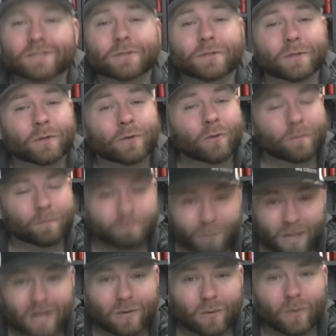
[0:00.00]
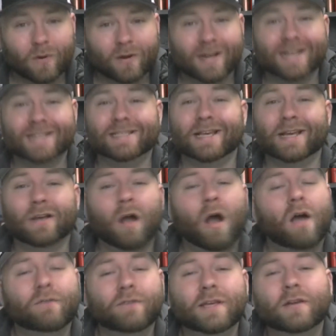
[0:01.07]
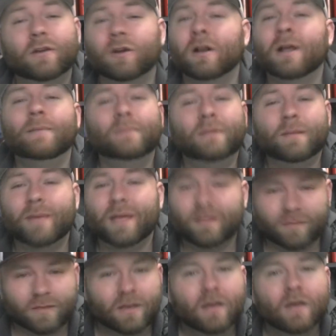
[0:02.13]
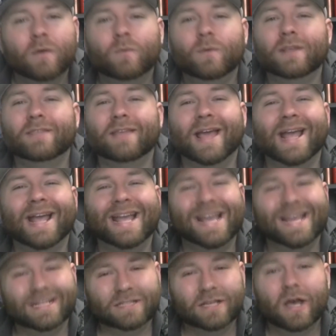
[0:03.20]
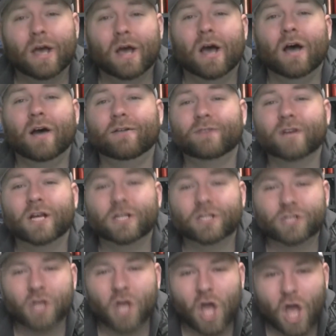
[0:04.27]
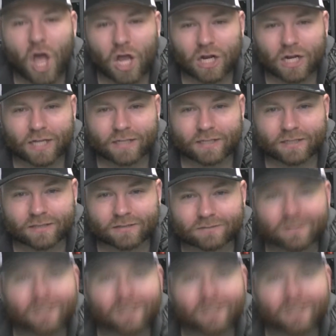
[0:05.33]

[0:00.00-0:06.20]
So the Buckhorn is a coffee creme de menthe with a hint of chocolate.